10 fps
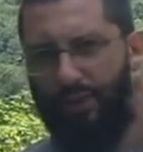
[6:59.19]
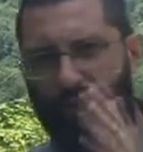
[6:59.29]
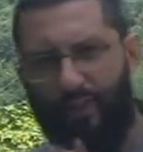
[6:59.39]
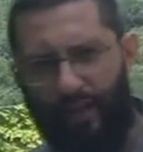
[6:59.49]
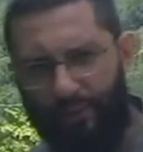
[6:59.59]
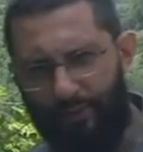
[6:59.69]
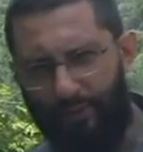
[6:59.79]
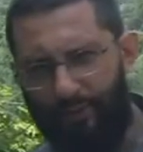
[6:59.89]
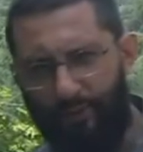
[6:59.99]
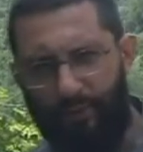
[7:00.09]
believe in
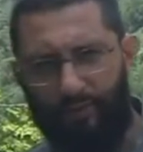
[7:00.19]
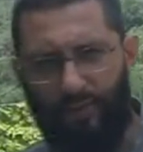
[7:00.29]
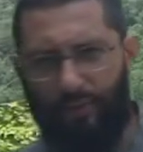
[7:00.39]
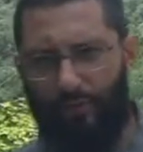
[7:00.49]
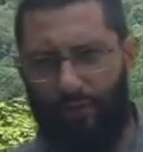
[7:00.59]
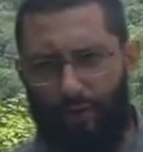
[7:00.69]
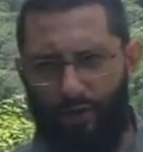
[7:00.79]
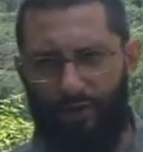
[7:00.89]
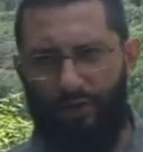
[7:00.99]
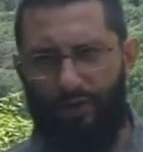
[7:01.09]
absolute truth, then you're
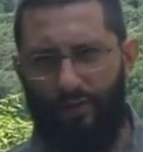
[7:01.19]
wrong.